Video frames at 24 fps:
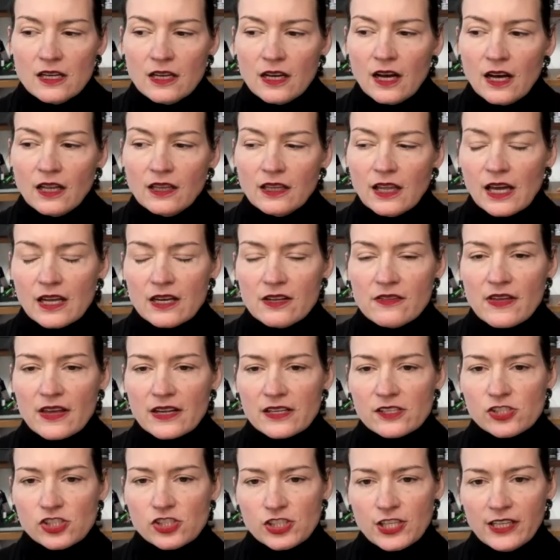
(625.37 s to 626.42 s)
A lot of that
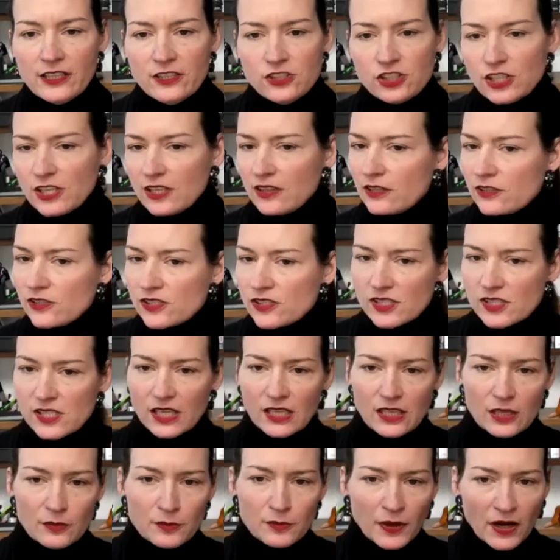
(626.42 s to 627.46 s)
is changing. There's
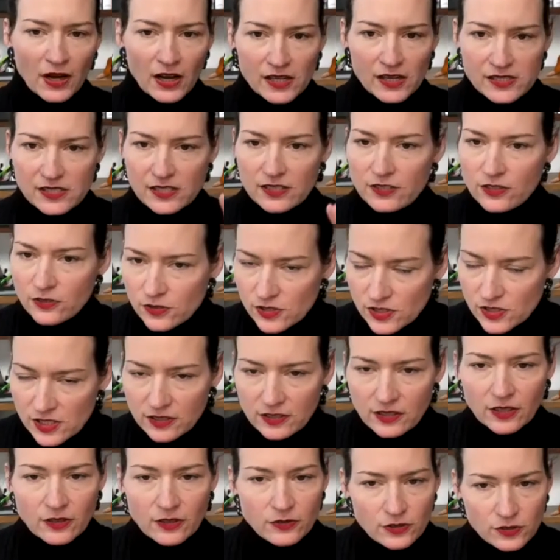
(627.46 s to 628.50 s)
still a boss, and you
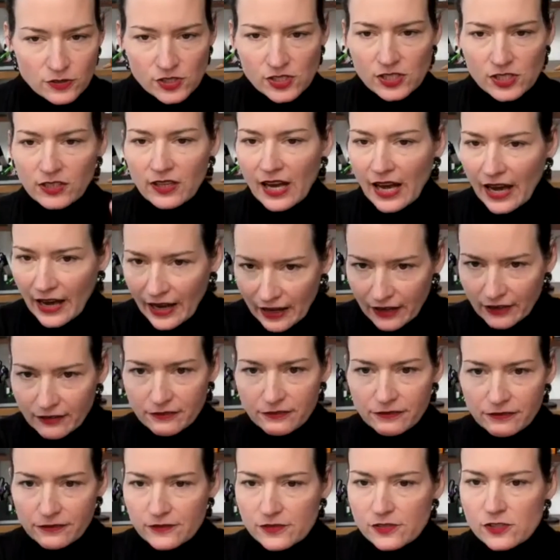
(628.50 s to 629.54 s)
still have
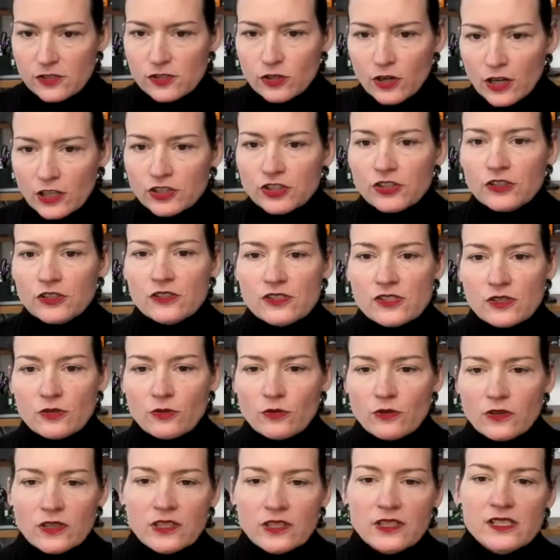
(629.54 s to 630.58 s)
structures and
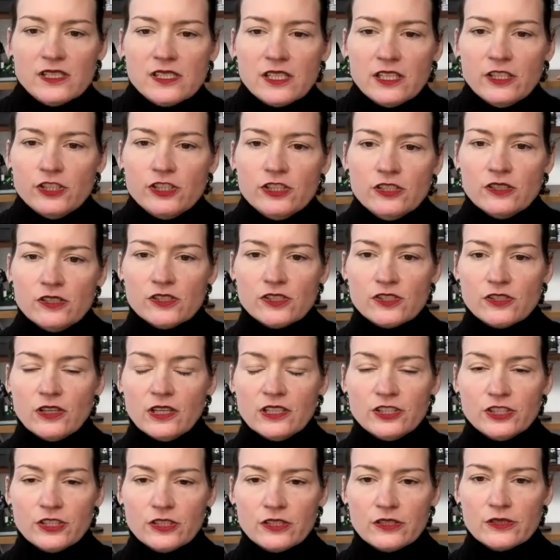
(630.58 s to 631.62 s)
organizational
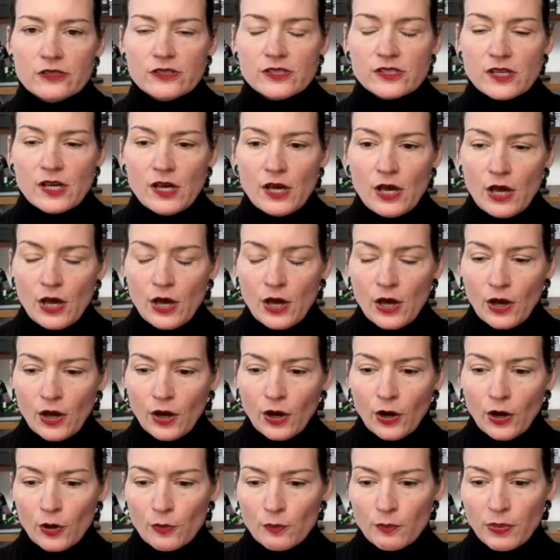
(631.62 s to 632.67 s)
structures,
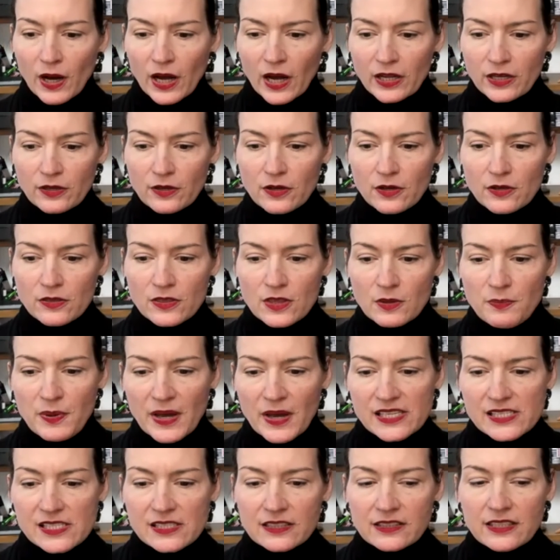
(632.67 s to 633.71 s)
but the
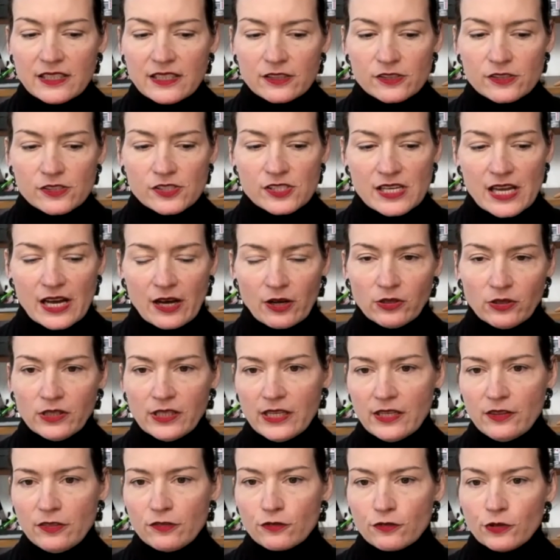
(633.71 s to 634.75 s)
best leaders now
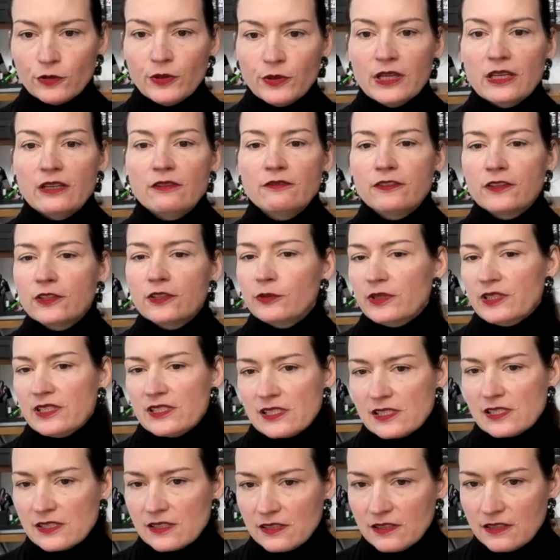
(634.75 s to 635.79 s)
lead through
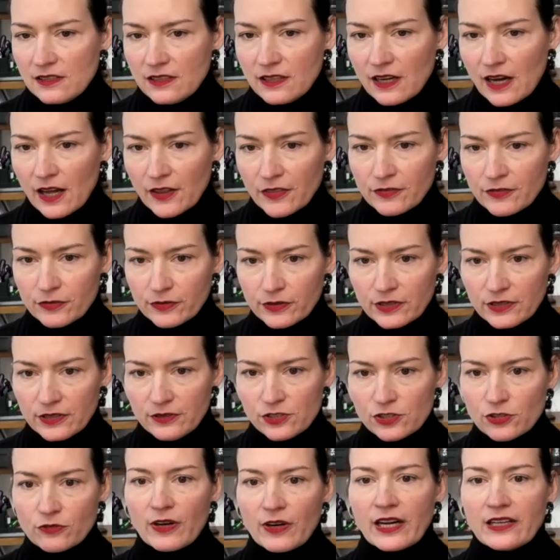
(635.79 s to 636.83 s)
influence, not through
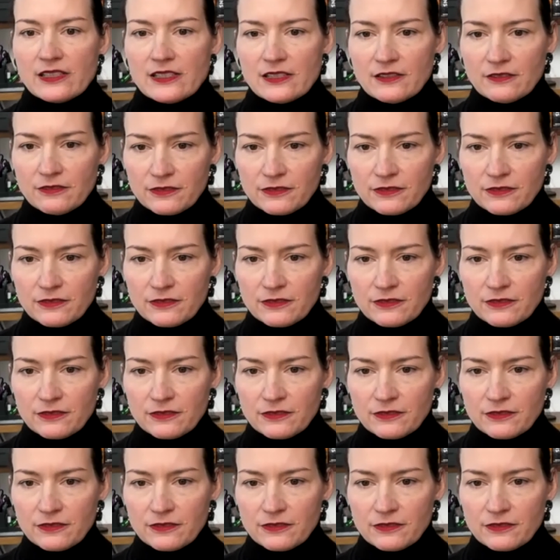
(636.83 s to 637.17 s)
directive.